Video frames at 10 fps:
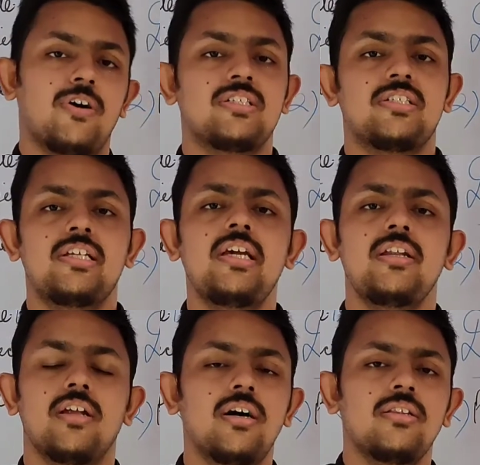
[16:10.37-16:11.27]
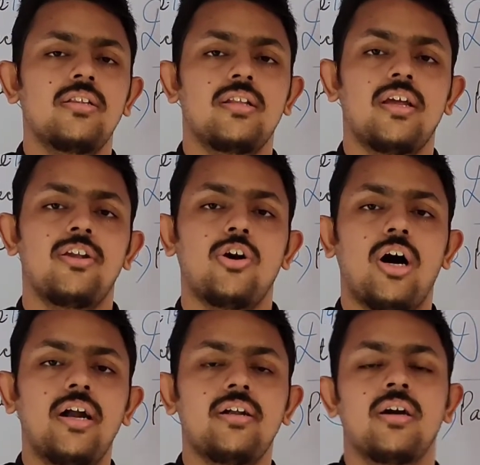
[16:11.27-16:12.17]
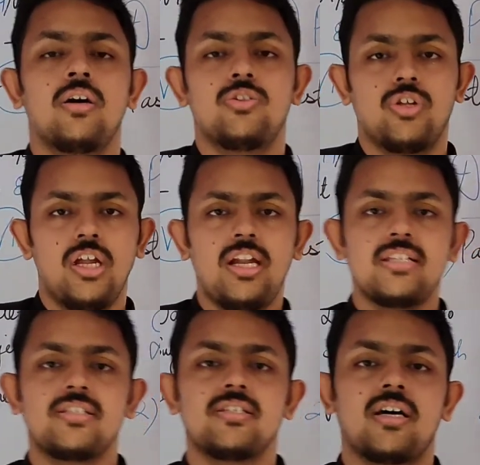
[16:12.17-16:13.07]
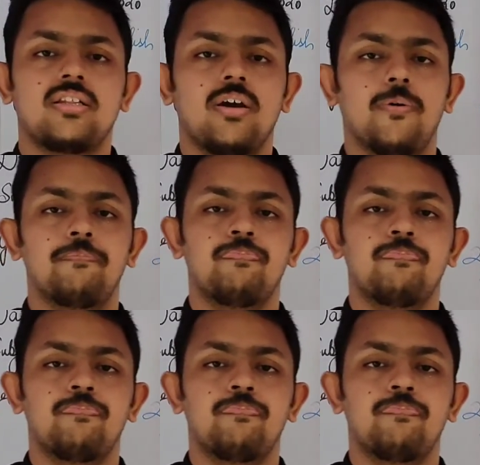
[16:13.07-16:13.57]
Firstly, learn in your heart three tenses are there.